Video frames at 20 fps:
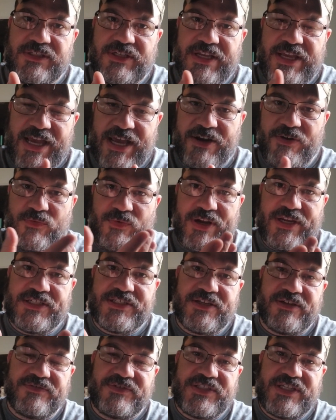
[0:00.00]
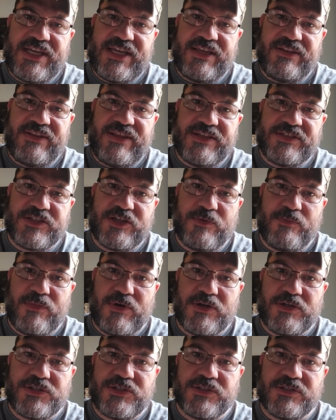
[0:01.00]
at risk of seeing these
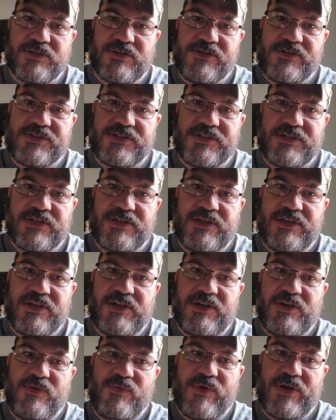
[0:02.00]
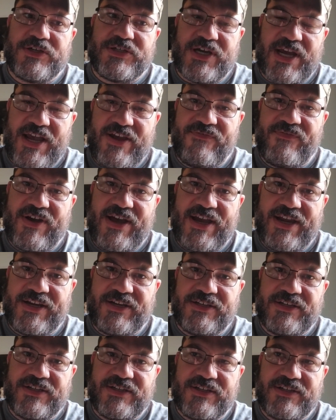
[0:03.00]
commercials, which I
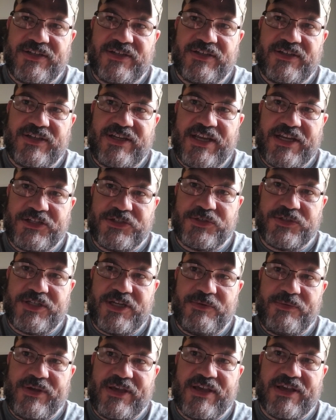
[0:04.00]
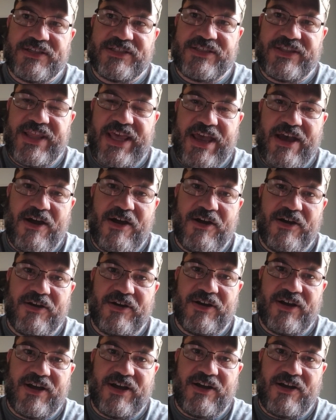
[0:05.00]
find interesting because they
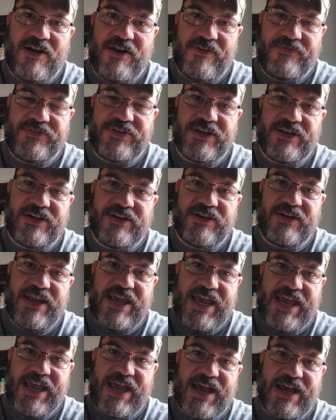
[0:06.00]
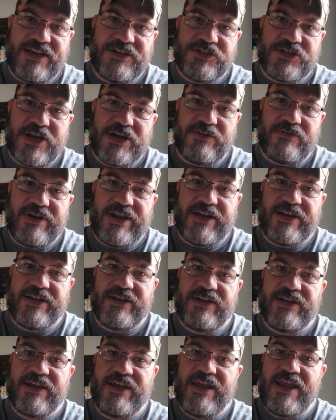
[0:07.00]
are often AI
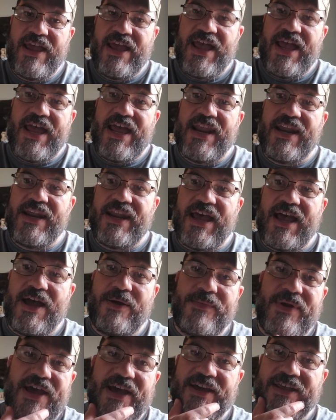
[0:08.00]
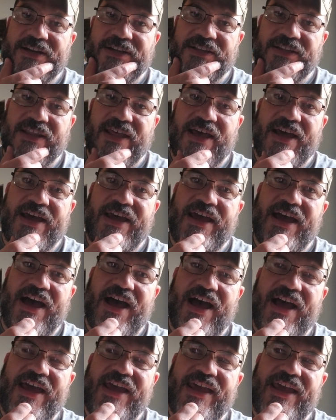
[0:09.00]
generated. And I'm not going to lie,
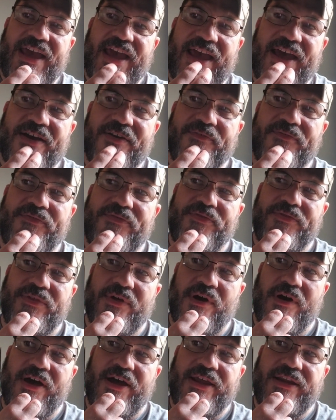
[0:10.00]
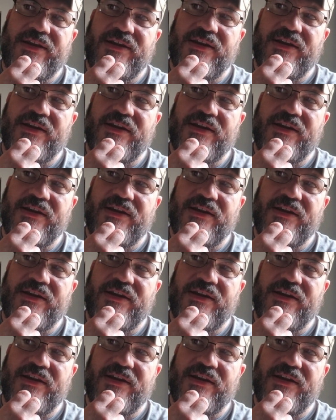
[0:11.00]
I have thought